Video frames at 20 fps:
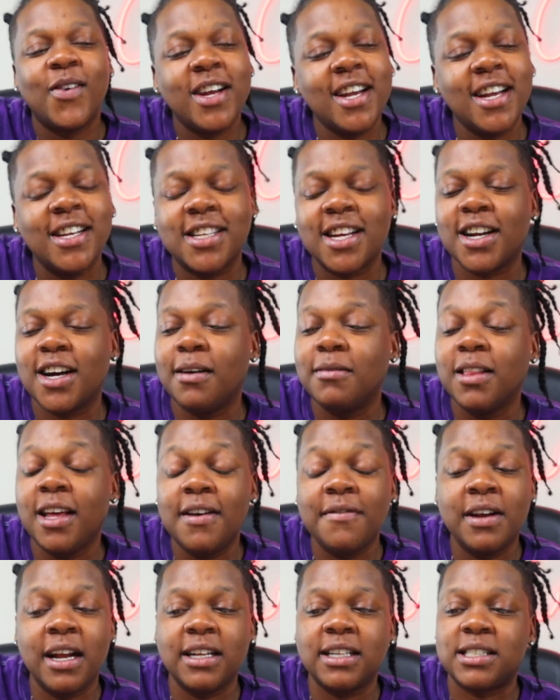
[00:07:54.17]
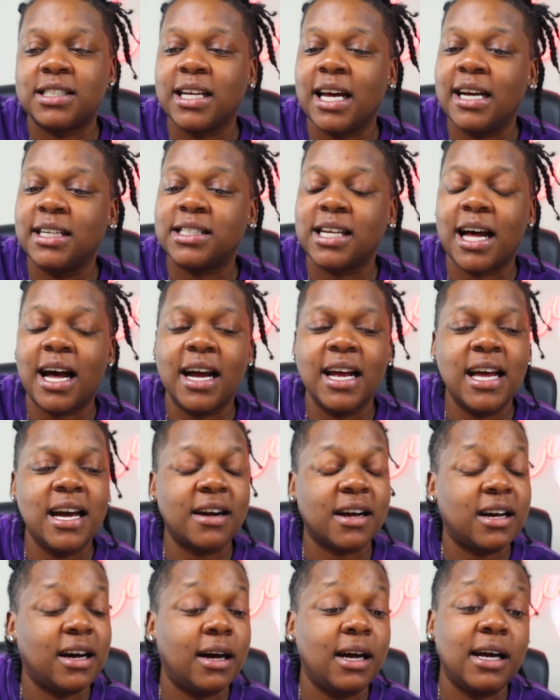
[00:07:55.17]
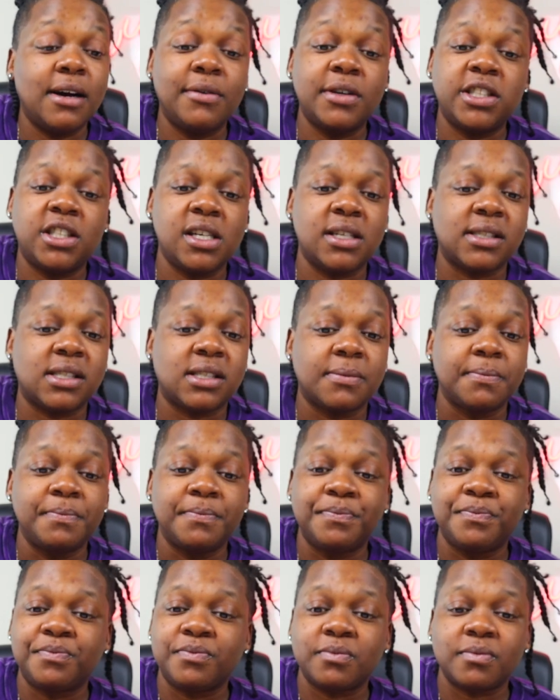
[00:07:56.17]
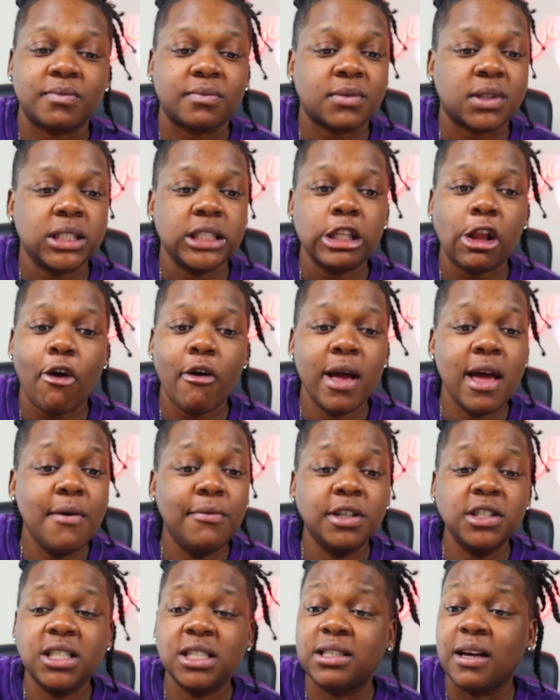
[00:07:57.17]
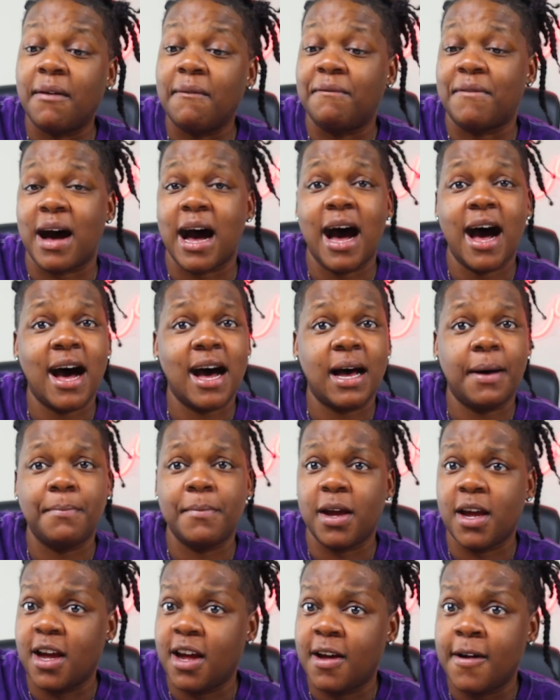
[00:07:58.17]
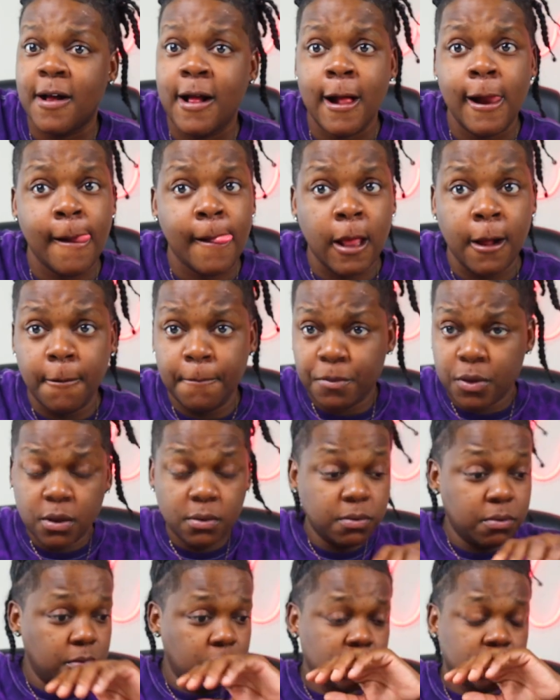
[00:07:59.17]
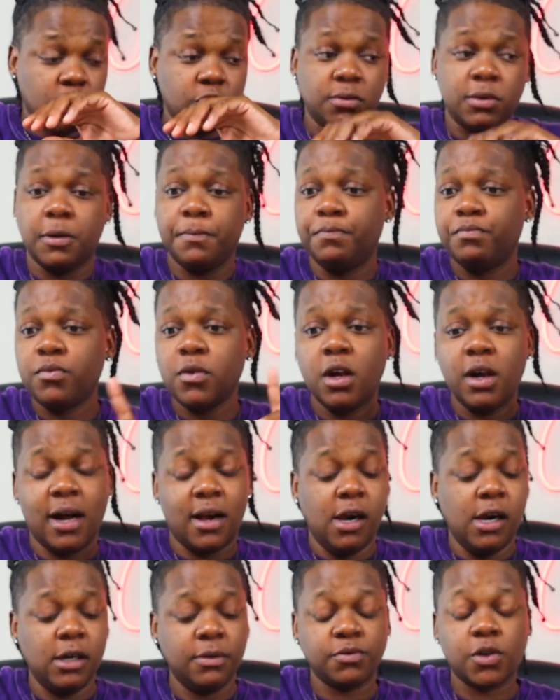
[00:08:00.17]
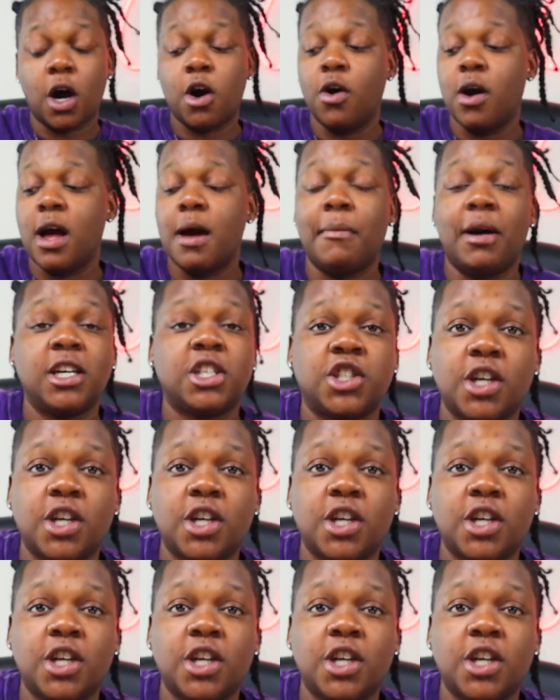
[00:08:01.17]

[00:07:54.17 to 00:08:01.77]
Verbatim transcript: we ended up leaving at the same time. It, it was just, it was just a vibe, man. Excuse me. Oh, and my